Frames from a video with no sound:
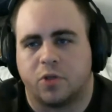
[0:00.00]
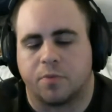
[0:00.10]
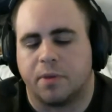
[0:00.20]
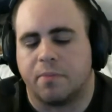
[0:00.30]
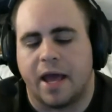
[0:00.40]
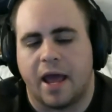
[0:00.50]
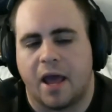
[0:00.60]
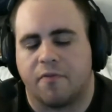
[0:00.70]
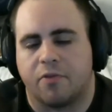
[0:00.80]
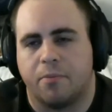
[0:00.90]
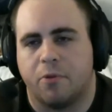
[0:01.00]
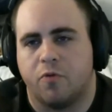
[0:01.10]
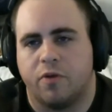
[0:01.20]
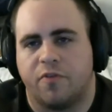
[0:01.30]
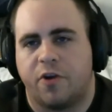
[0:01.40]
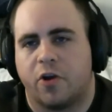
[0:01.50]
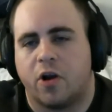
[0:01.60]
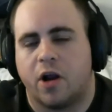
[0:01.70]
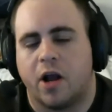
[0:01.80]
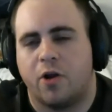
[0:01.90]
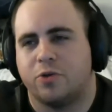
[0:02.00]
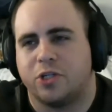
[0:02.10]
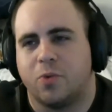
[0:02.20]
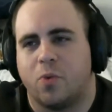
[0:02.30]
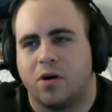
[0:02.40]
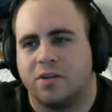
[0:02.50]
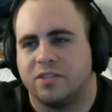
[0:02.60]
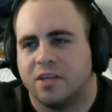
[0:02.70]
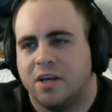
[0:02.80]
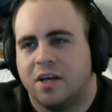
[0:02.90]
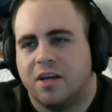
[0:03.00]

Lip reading: Took me about half of the movie to figure out who she was,